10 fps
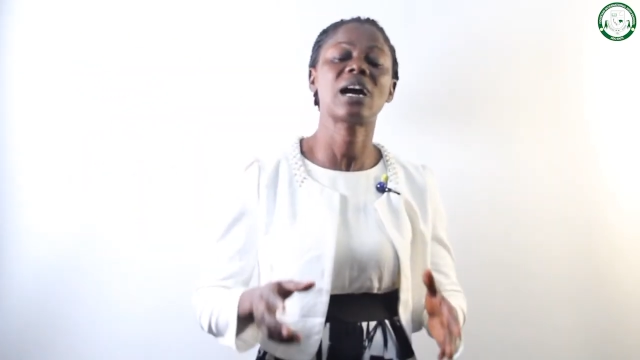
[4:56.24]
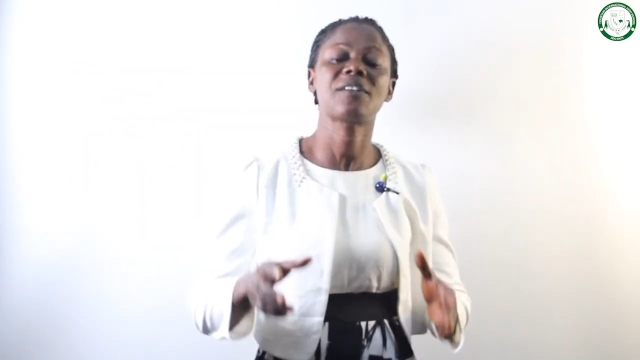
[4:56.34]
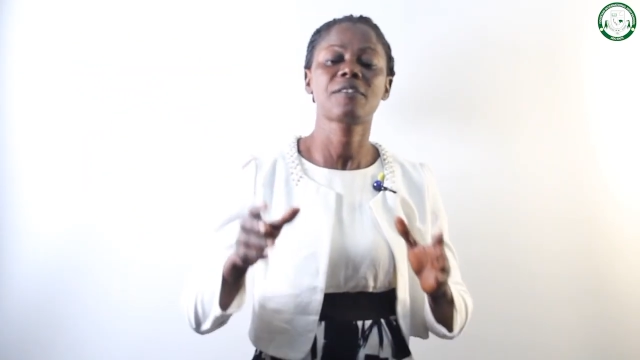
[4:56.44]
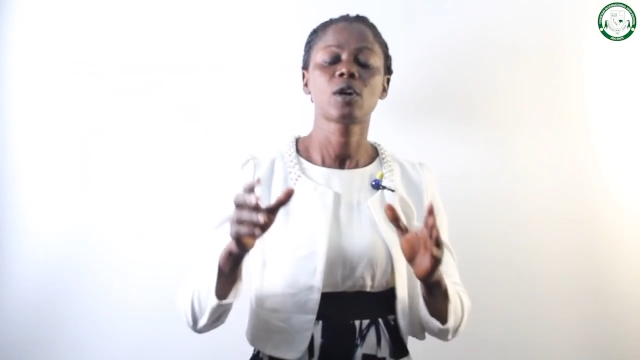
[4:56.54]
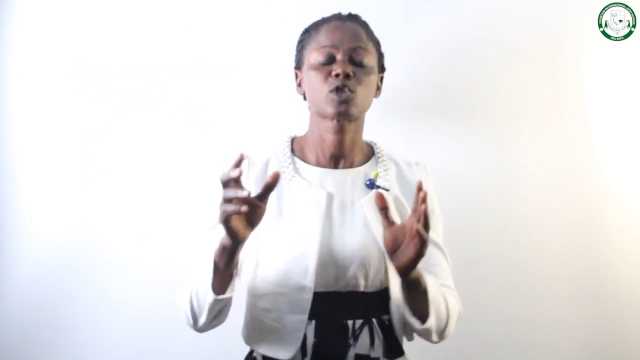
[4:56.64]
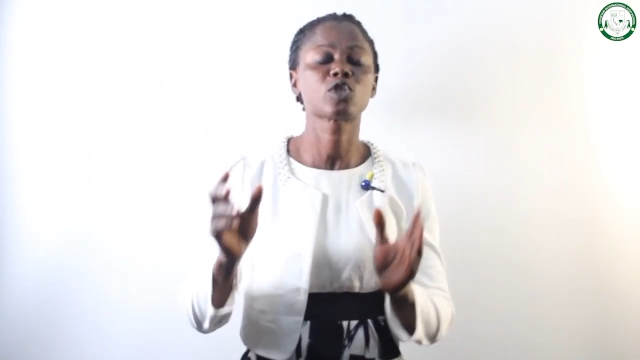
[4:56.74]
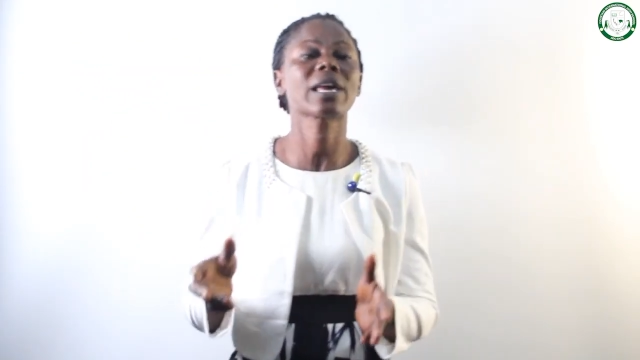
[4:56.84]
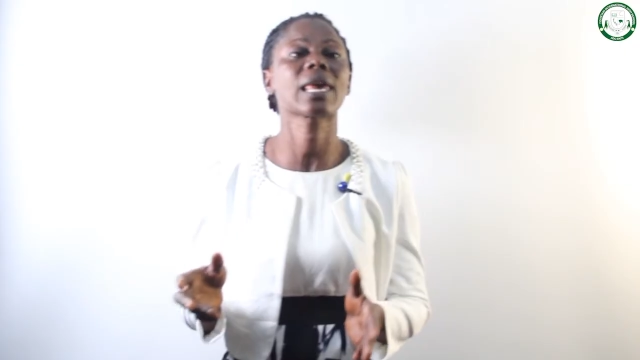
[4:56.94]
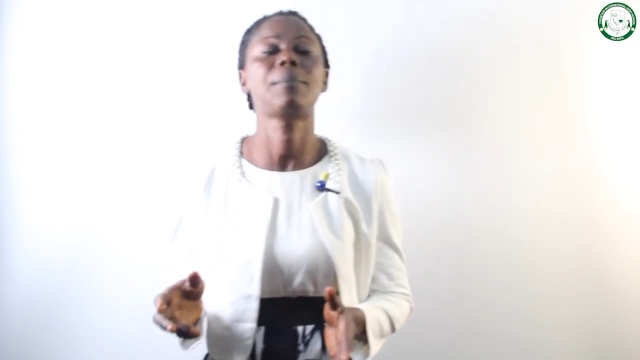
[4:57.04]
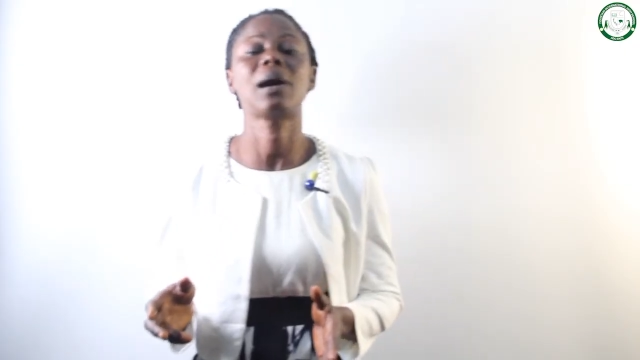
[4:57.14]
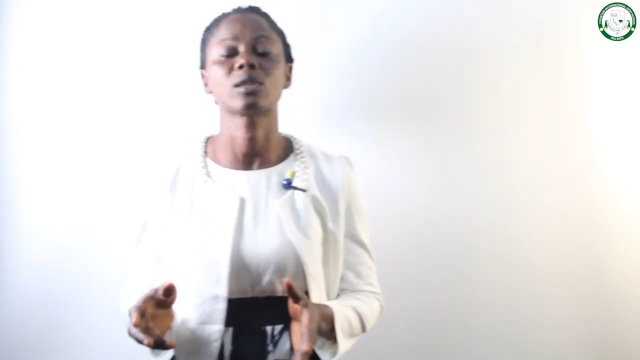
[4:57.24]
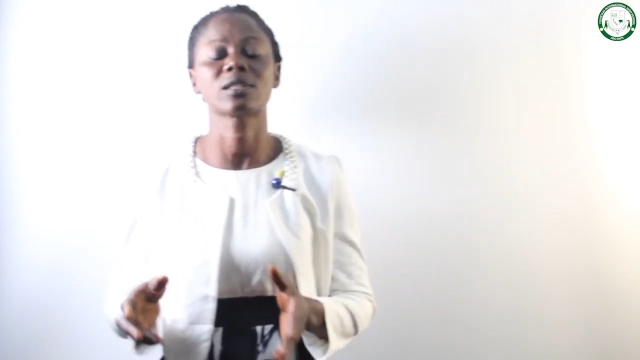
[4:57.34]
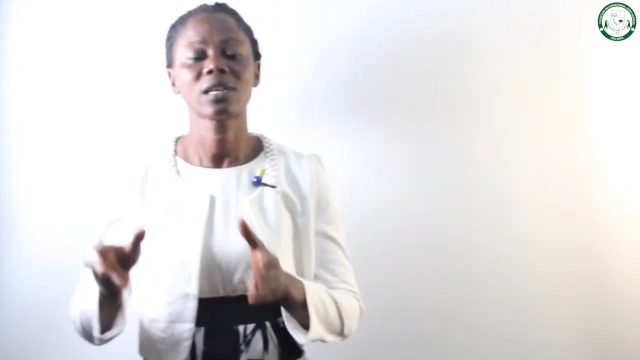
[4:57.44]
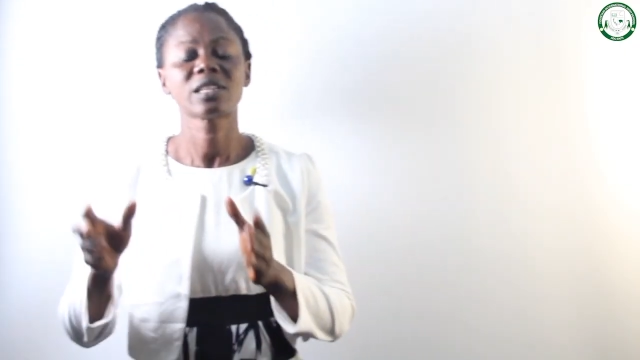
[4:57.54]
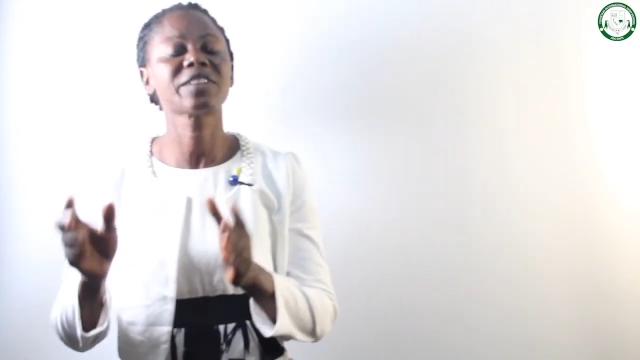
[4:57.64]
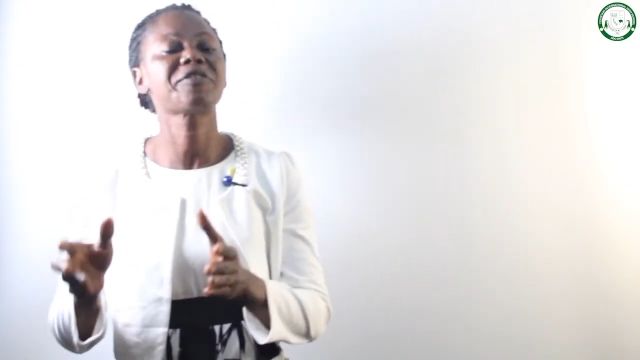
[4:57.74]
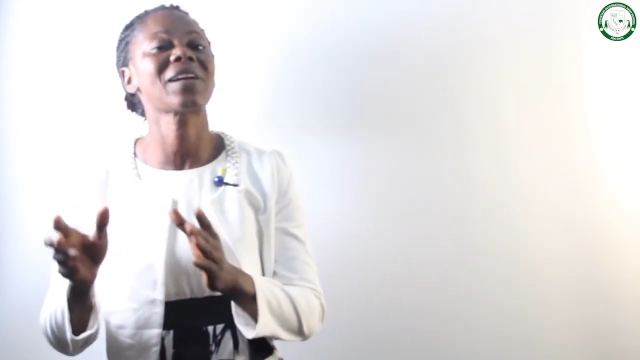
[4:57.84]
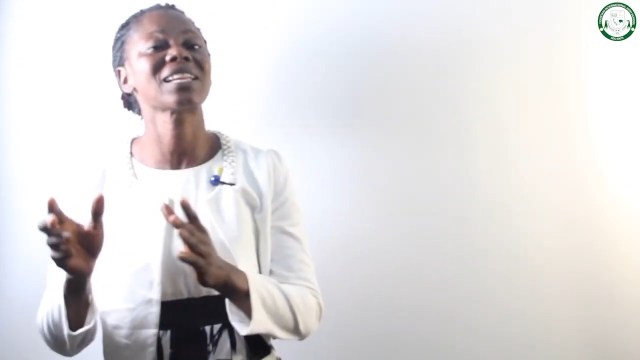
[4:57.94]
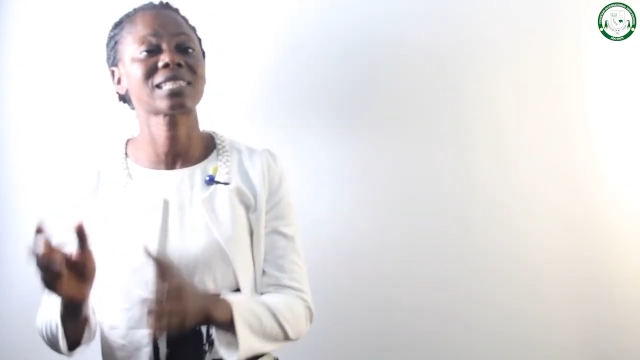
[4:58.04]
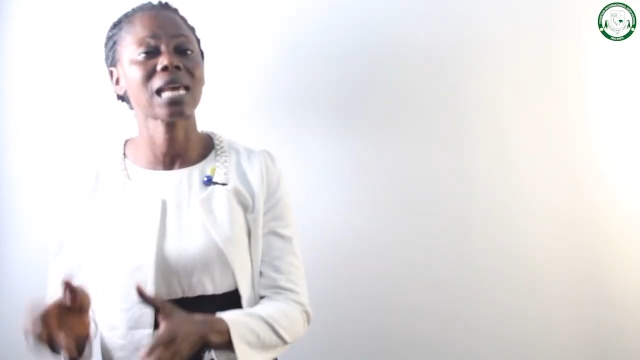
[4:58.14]
have talked about
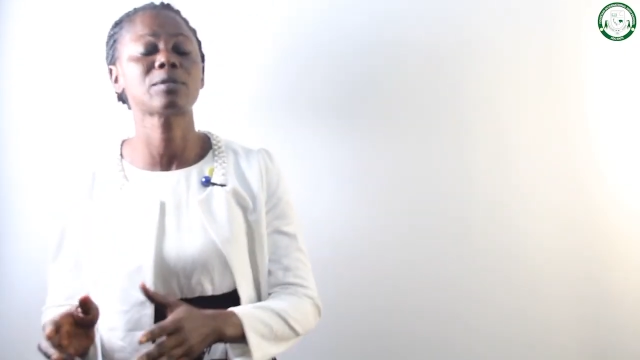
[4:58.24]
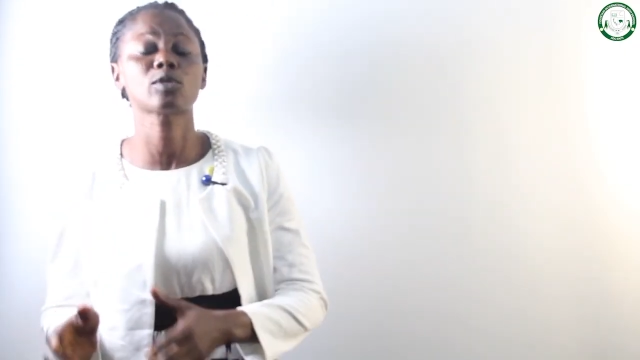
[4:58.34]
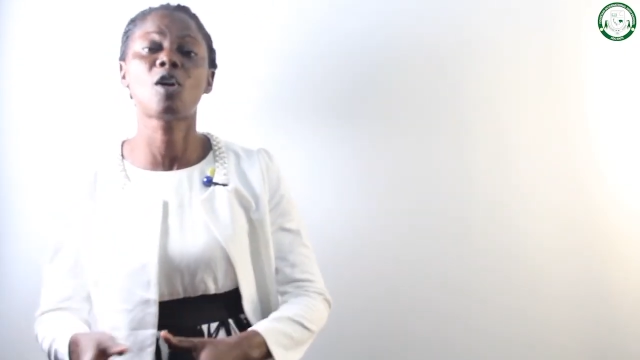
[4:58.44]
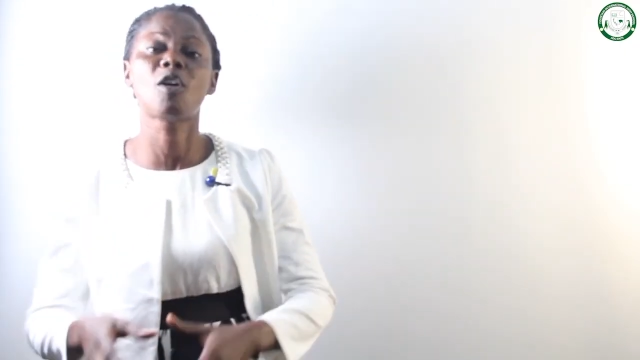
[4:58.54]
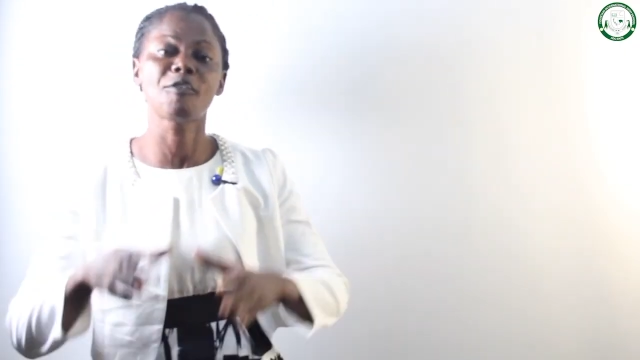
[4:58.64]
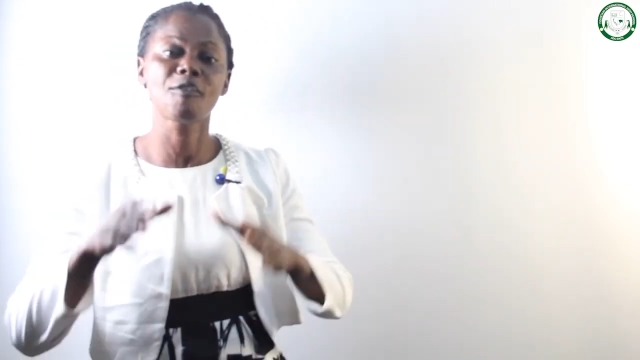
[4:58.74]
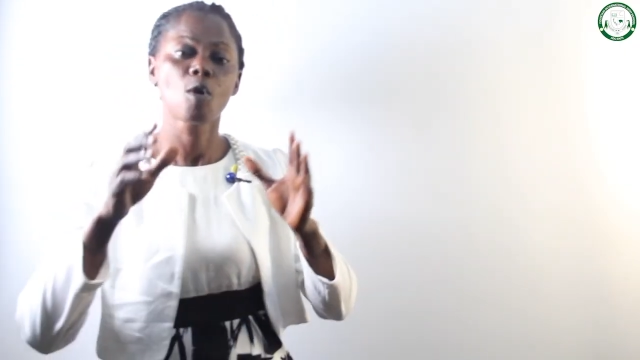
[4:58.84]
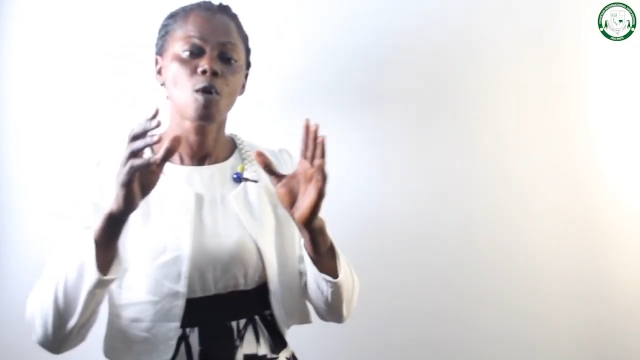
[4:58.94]
different types of